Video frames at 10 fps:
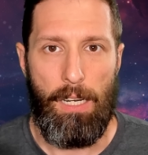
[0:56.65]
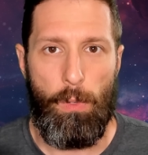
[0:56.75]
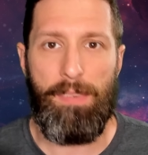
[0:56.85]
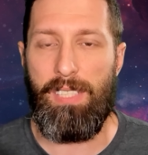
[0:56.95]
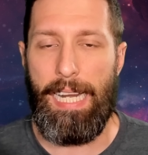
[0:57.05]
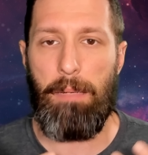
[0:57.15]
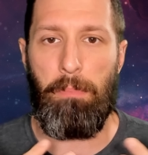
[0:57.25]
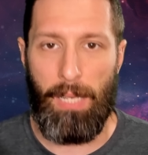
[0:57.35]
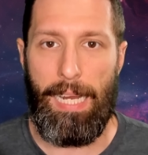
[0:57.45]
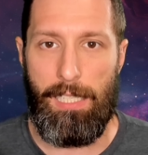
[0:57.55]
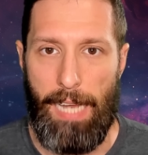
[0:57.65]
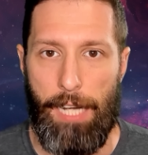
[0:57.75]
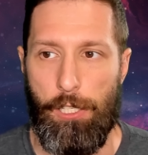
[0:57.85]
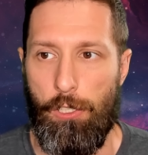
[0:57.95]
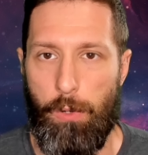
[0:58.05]
We've seen
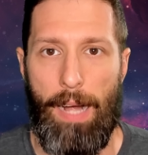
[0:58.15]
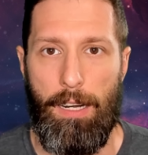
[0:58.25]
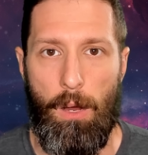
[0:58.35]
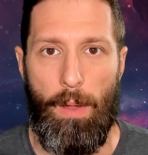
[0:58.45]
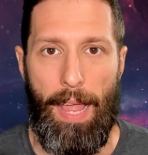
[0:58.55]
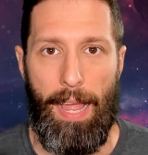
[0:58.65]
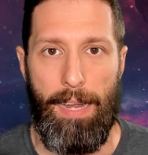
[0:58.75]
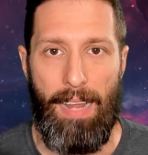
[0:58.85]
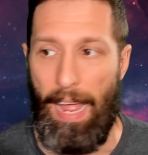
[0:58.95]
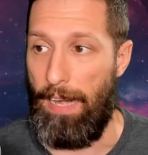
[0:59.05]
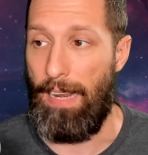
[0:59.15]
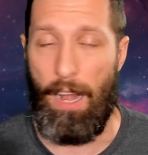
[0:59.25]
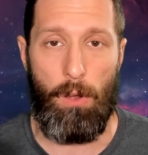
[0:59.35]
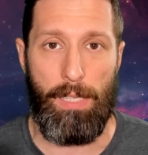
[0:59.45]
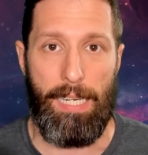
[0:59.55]
PlayStation try to go ahead and
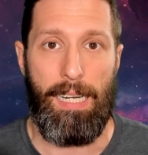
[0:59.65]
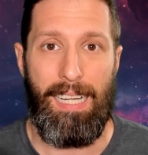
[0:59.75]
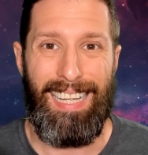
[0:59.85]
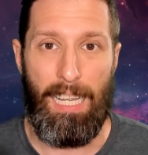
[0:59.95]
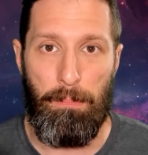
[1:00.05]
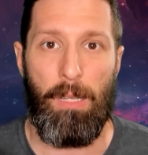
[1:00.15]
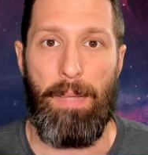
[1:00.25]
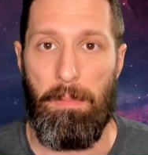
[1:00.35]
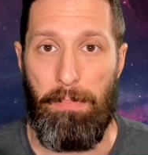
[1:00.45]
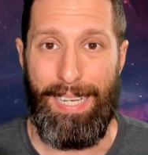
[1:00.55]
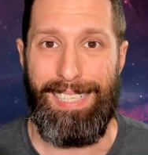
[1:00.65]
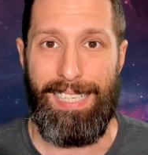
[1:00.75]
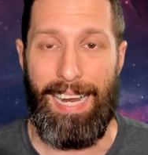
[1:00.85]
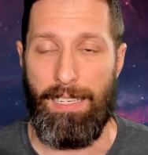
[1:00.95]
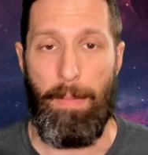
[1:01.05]
not only implement
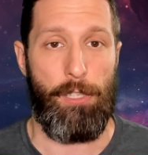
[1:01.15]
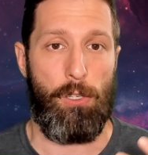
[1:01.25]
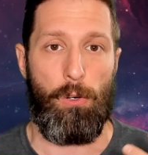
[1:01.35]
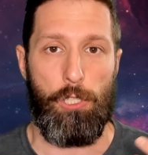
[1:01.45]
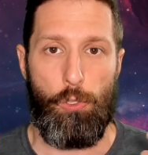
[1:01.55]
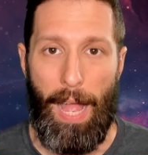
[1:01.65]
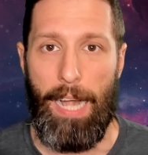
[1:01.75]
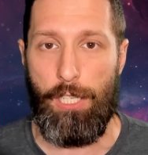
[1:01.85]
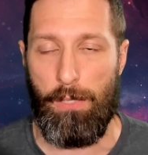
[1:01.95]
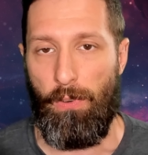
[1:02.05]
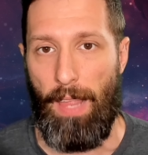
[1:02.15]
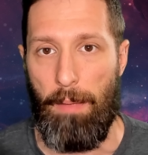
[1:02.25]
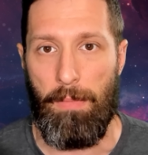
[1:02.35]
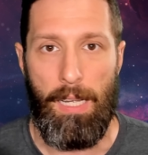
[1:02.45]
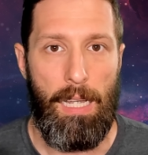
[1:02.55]
PC as a major core strategy for
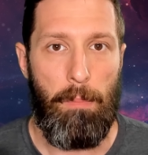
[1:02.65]
them,